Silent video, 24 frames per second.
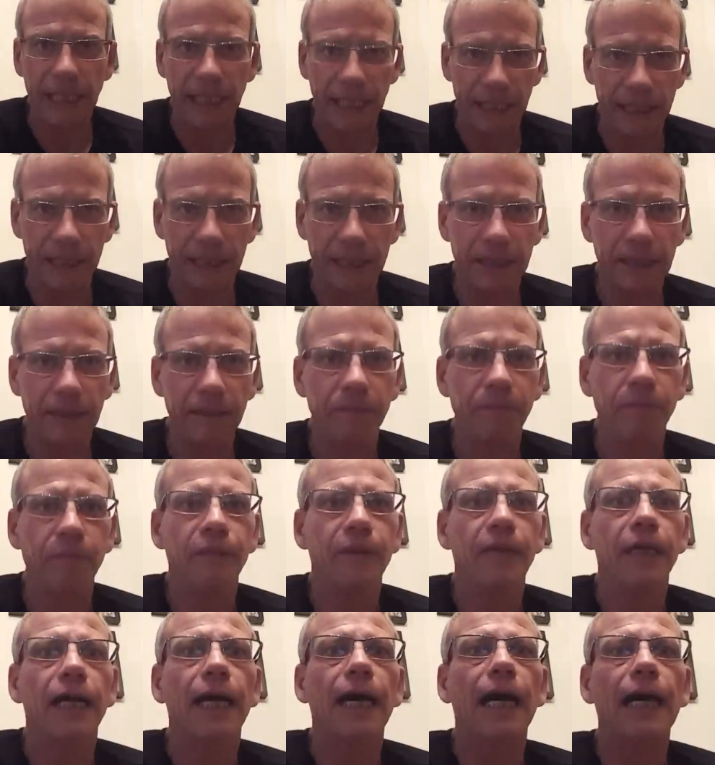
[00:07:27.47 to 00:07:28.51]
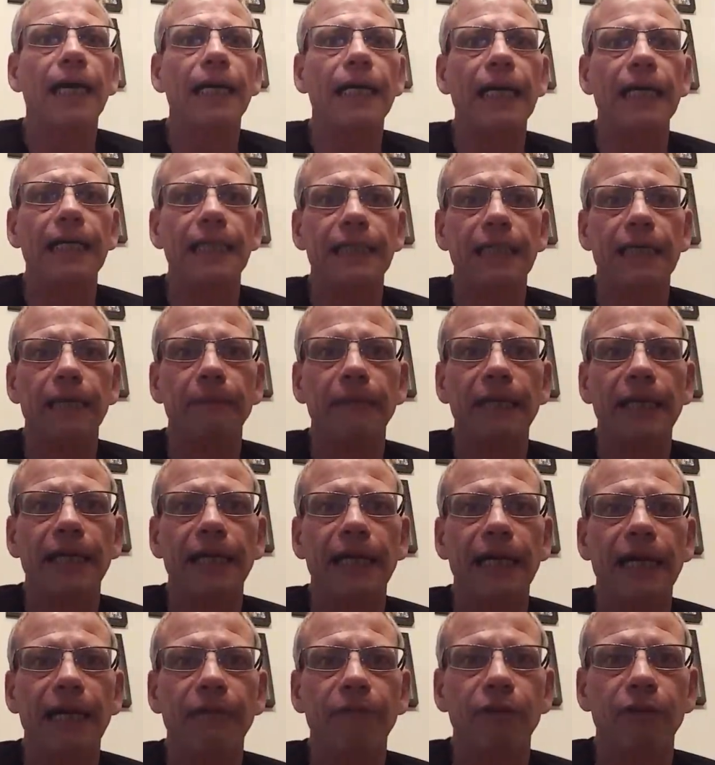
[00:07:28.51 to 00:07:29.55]
cancer, and that's coming
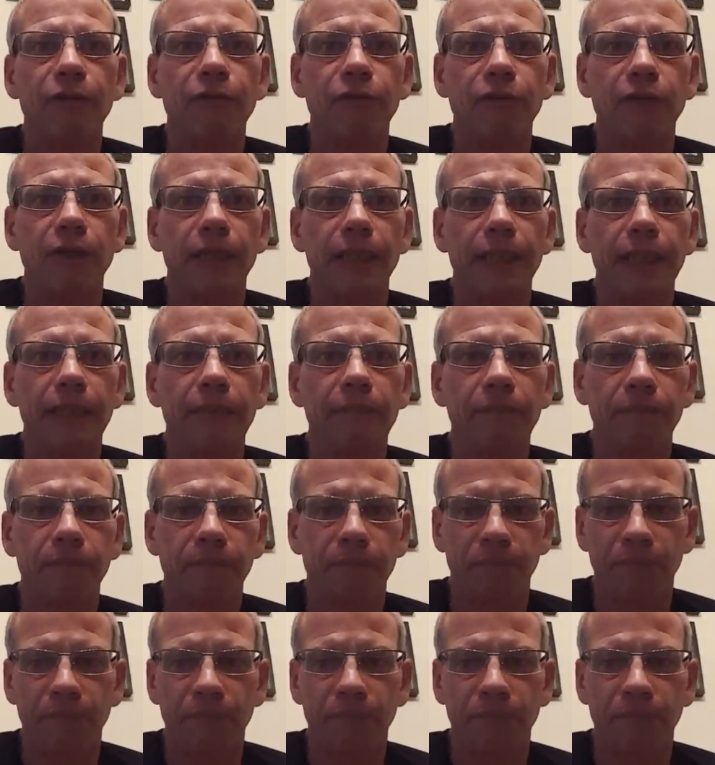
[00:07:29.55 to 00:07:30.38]
out every Friday,